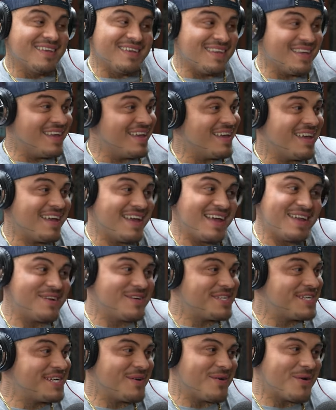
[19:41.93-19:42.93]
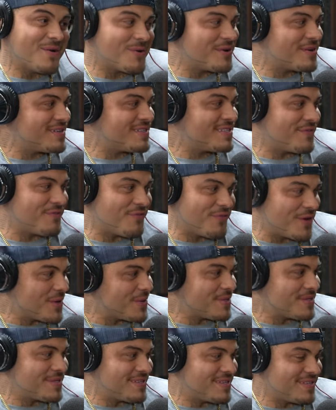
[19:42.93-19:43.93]
yeah energy auras and
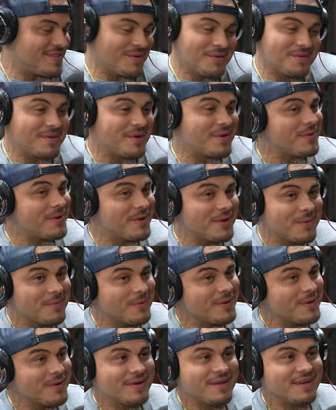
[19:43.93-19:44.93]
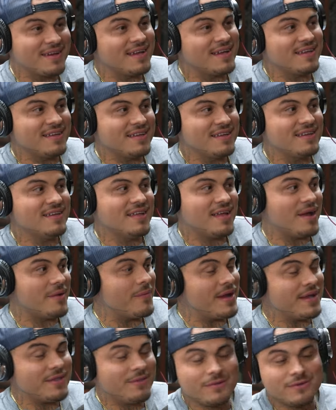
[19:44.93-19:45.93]
frequencies those are real bro and i i
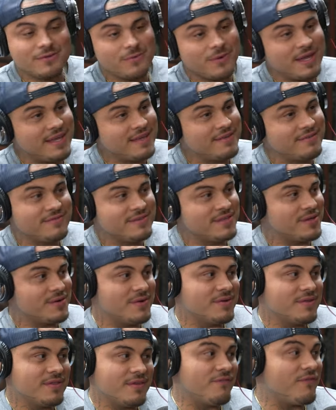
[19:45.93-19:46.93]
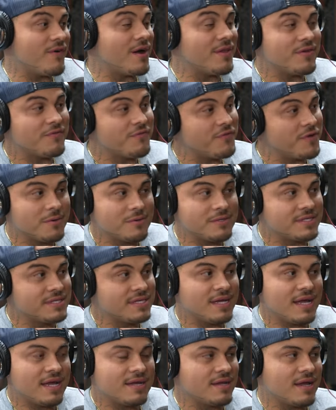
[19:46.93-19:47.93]
ride those waves you know the father
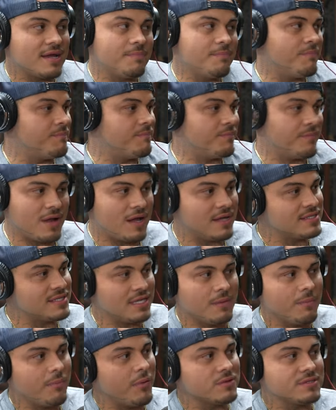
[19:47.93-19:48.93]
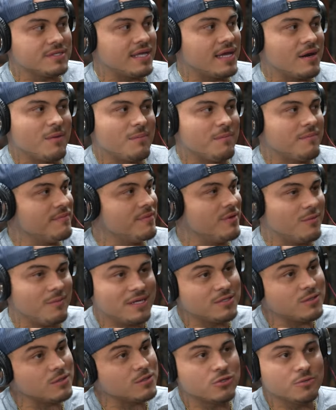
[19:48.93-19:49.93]
frequency i, I constantly post that on you know my
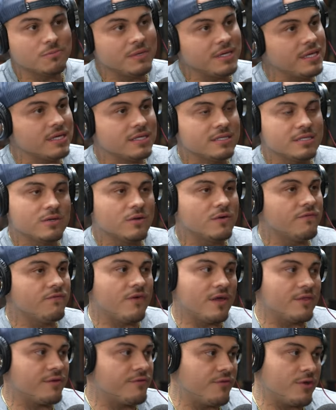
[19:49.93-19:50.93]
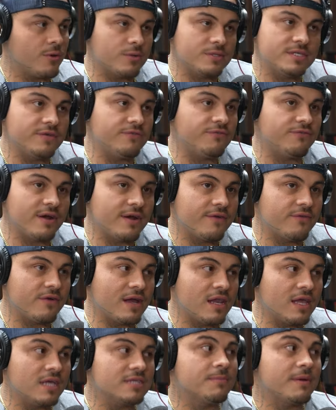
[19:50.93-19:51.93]
social medias you know father frequency forever i
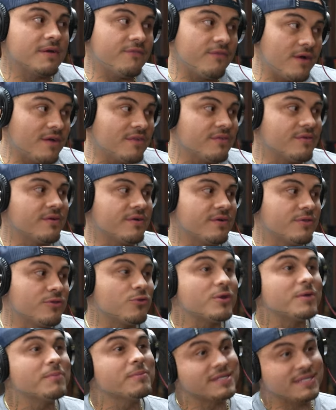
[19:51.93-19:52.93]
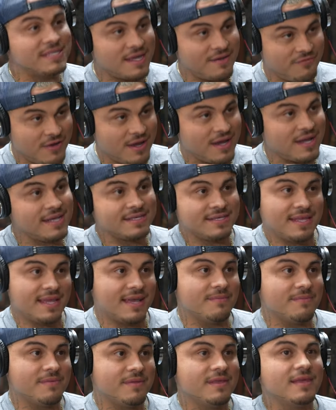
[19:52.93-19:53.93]
lost my father three months after i got
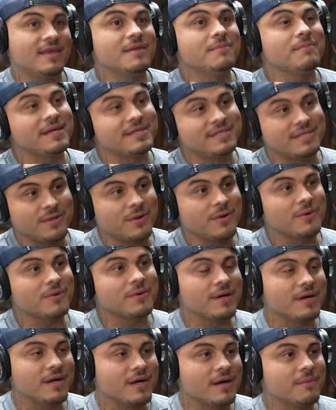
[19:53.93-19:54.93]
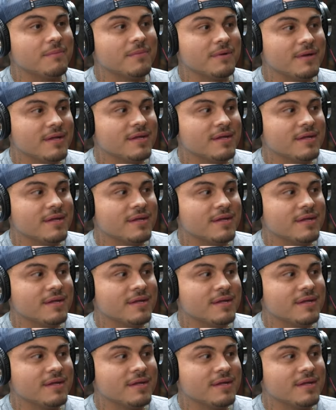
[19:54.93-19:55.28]
stabbed in mexico um